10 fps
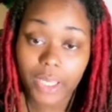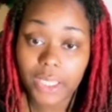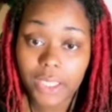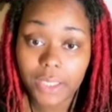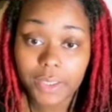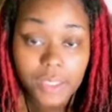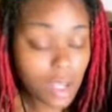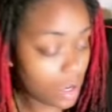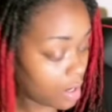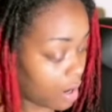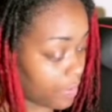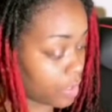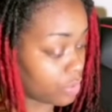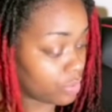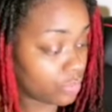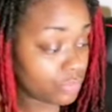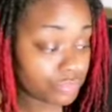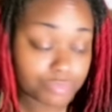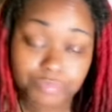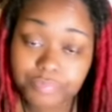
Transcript: going good, going cool,